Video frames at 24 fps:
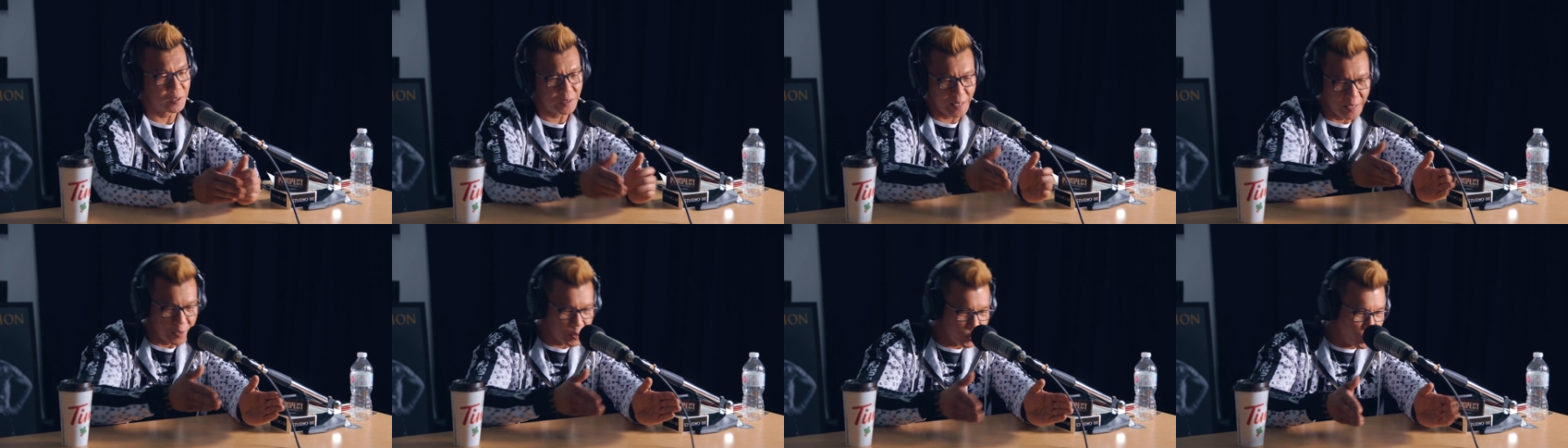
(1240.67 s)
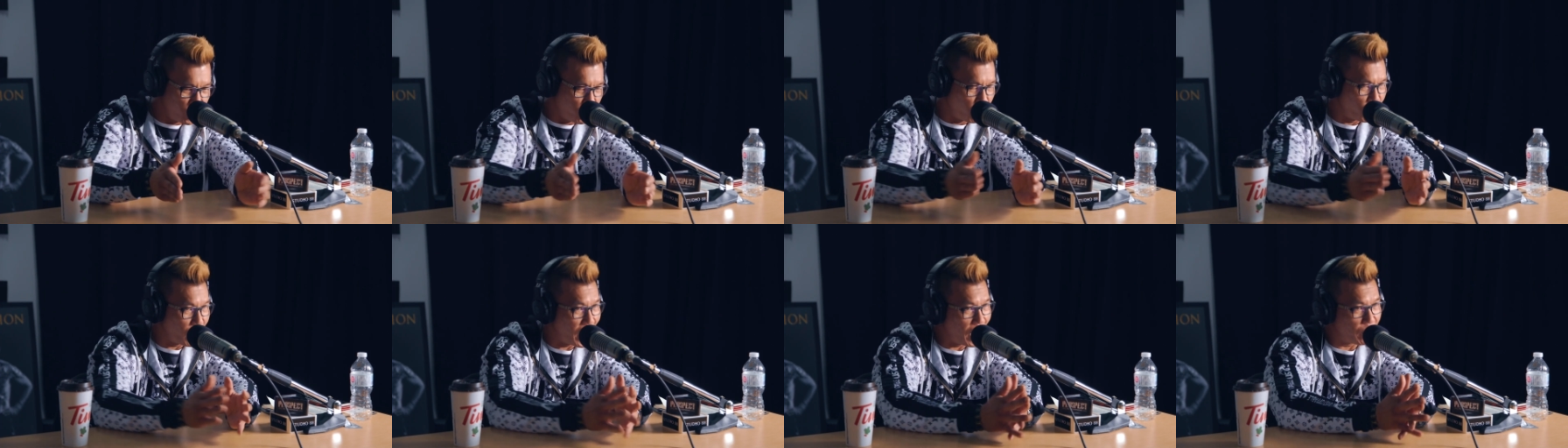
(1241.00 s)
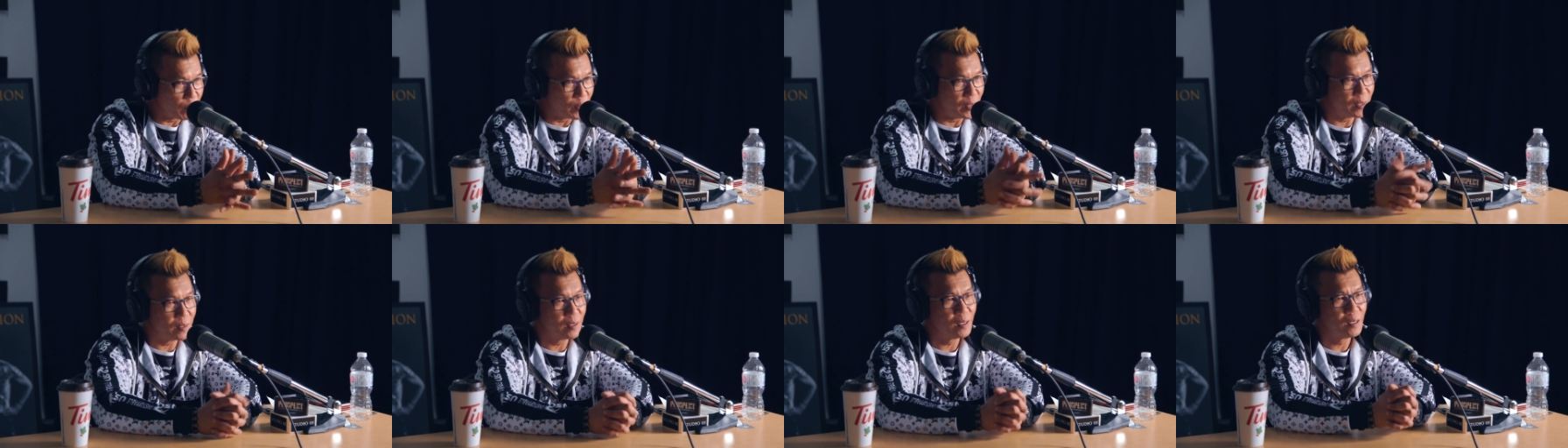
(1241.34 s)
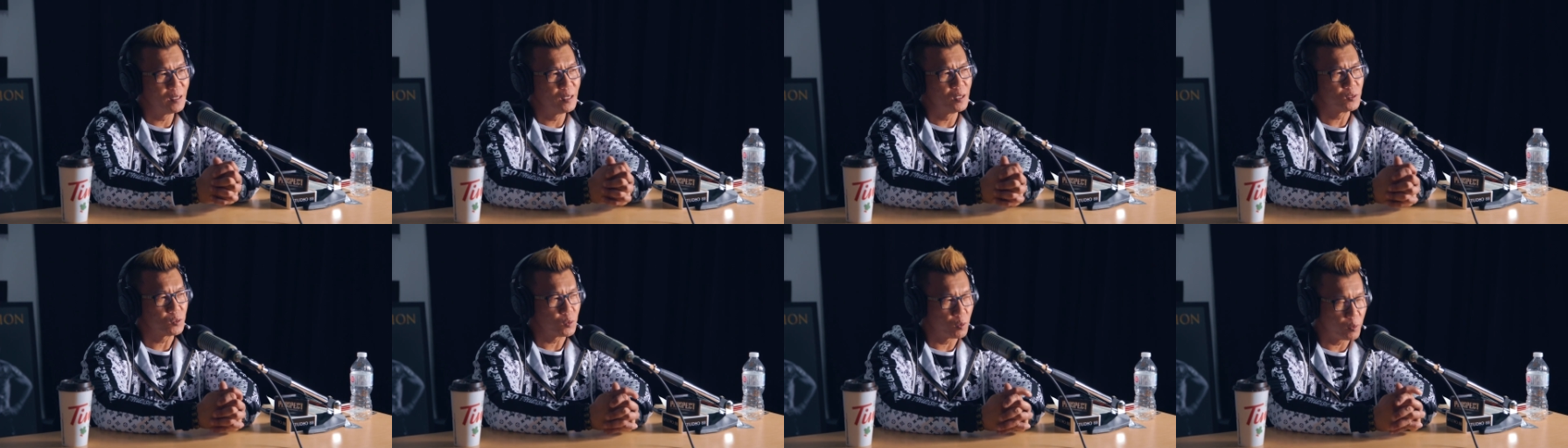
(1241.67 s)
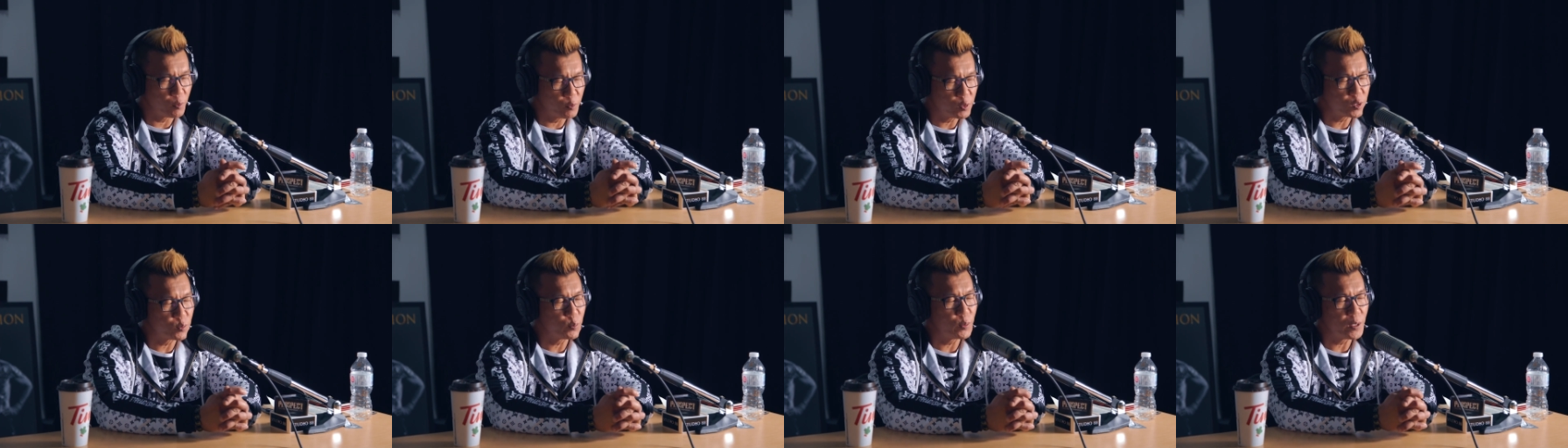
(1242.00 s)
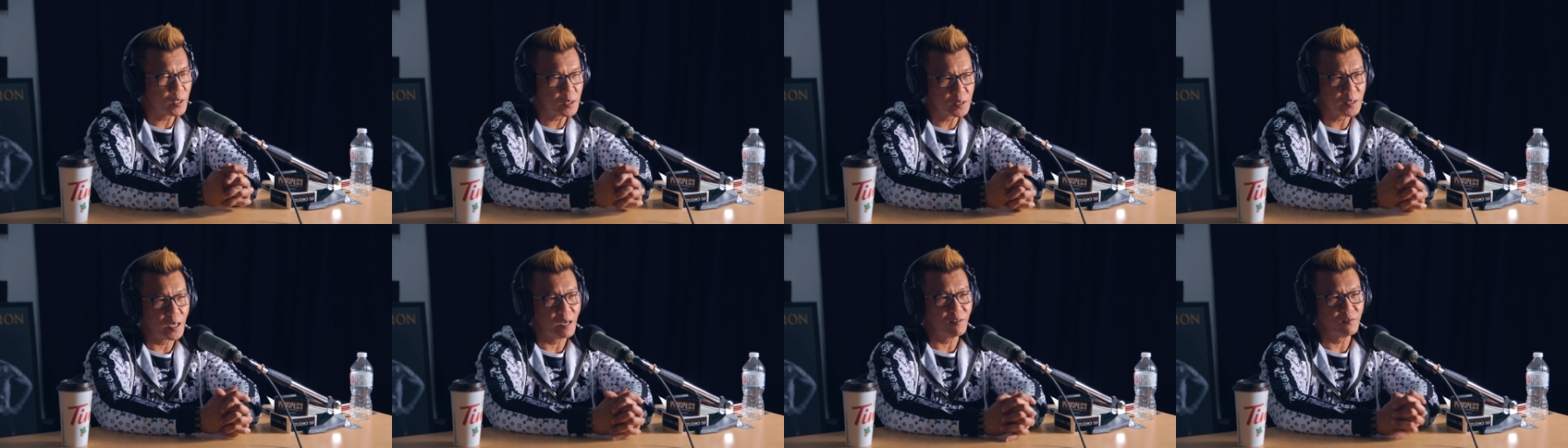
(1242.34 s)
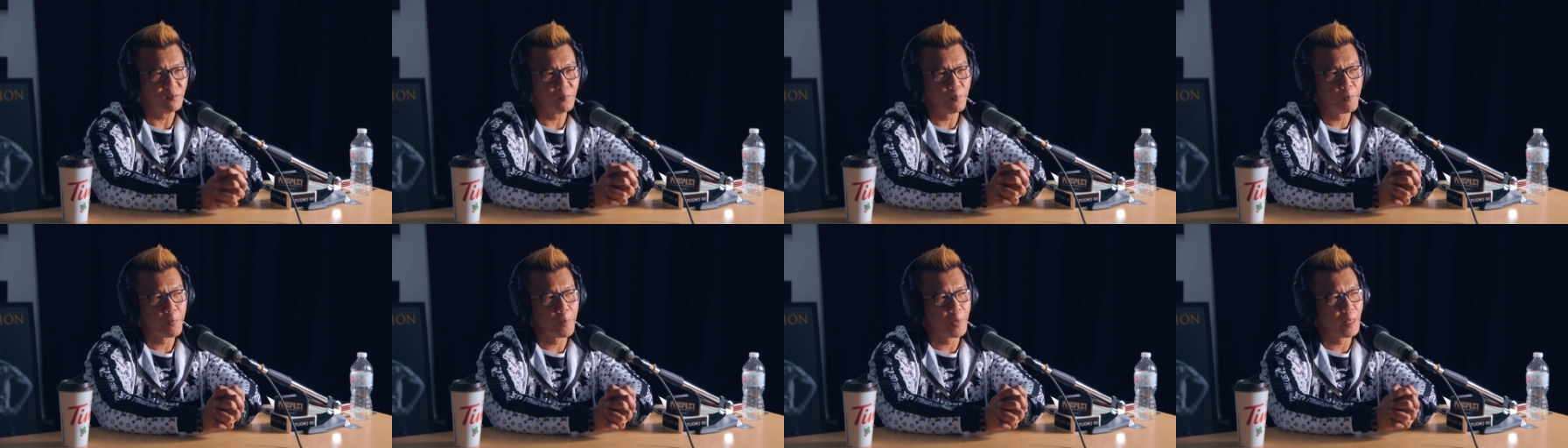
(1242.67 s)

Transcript: You can't just go around it. So it was pretty tough.